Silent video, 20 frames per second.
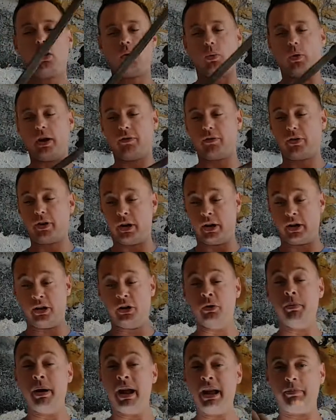whatever
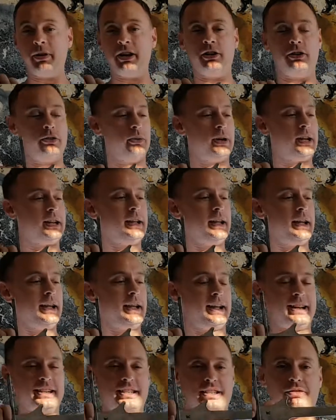you may be doing.
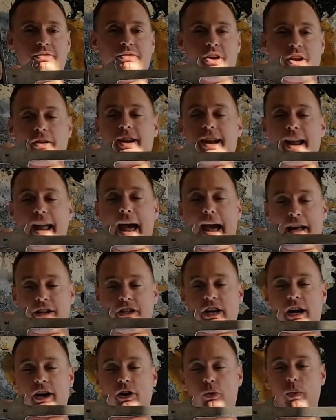It's a very
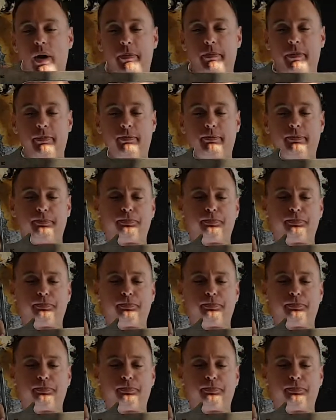agile weapon.